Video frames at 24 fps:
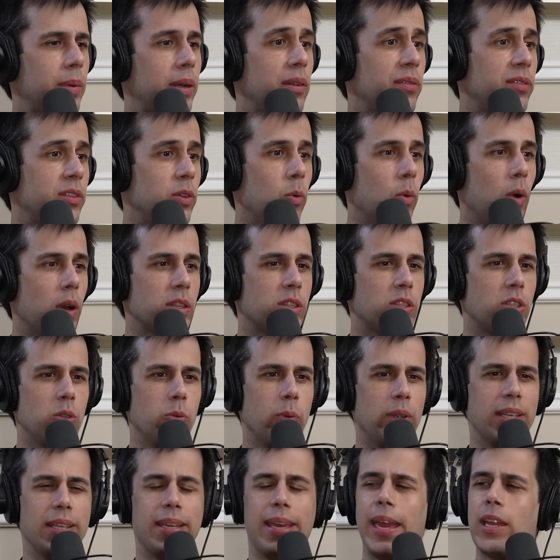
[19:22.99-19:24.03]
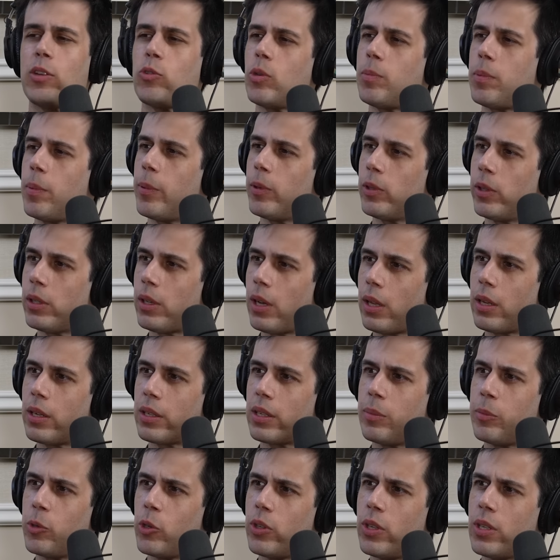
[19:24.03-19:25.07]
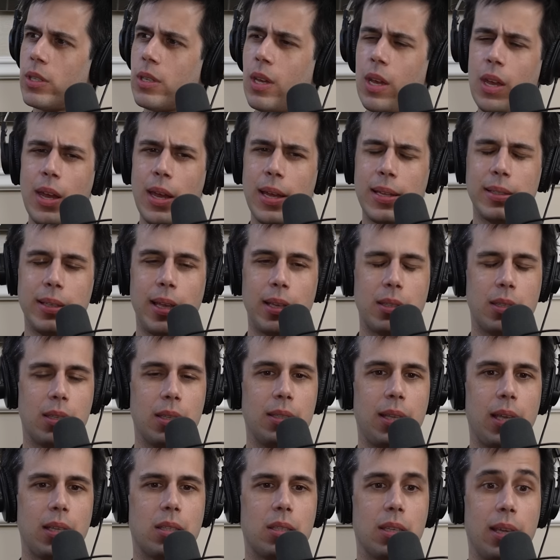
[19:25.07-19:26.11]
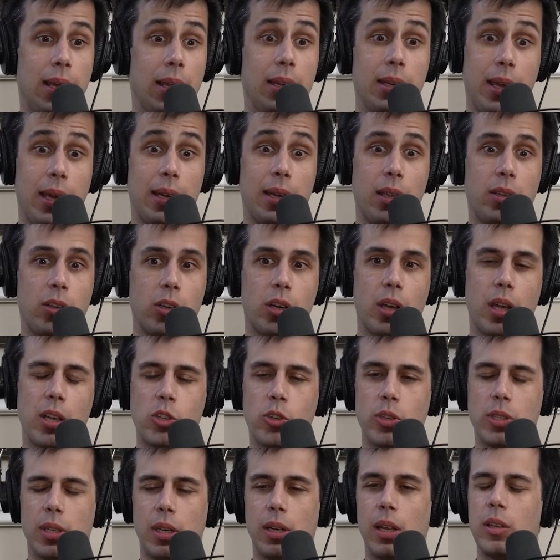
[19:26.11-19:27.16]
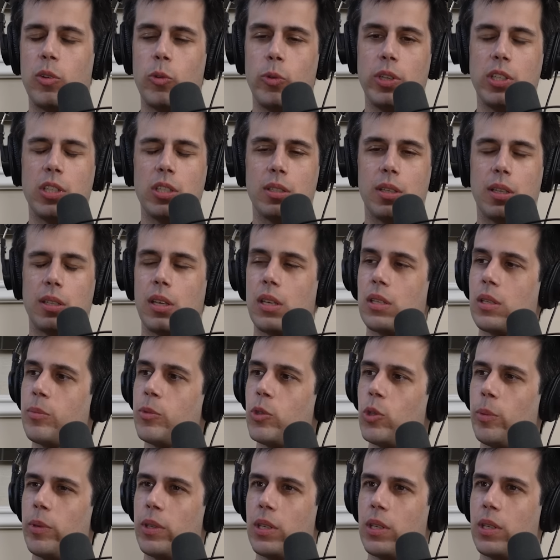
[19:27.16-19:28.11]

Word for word: But if you sure. want to engage with people in other communities, that's that's in, in other countries and other regions, that's awesome too.